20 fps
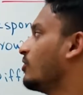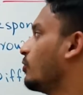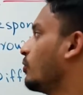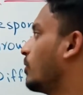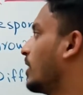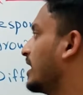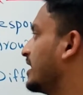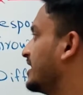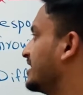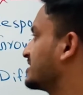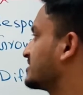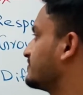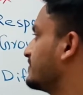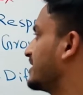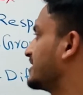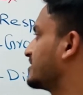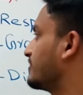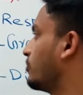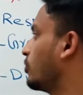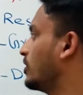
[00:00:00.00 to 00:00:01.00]
One is
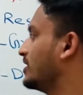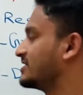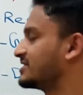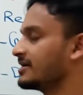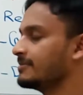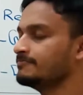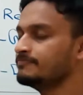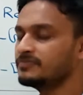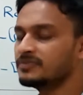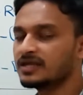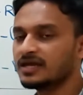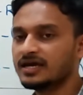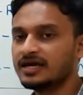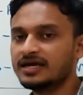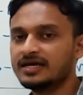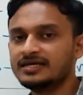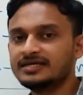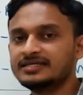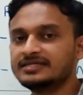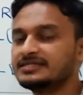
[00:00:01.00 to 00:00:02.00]
metabolism,
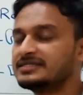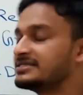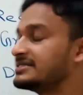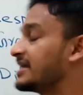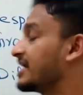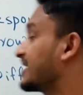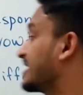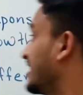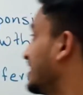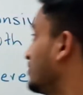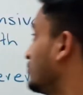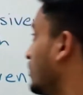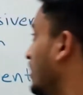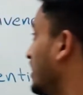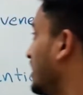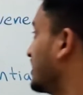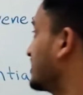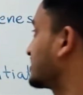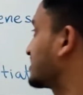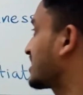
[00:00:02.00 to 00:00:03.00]
second
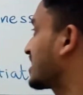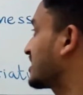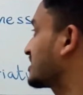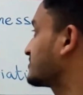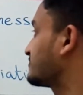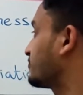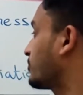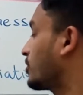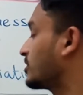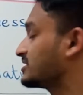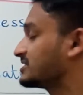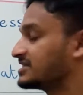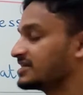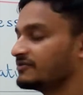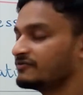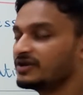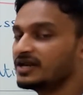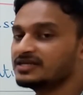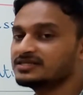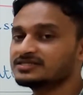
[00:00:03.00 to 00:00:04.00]
one is
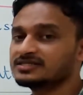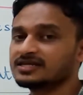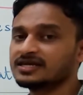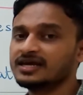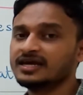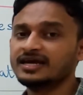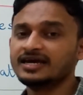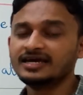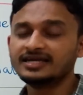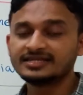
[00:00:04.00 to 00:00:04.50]
responsiveness,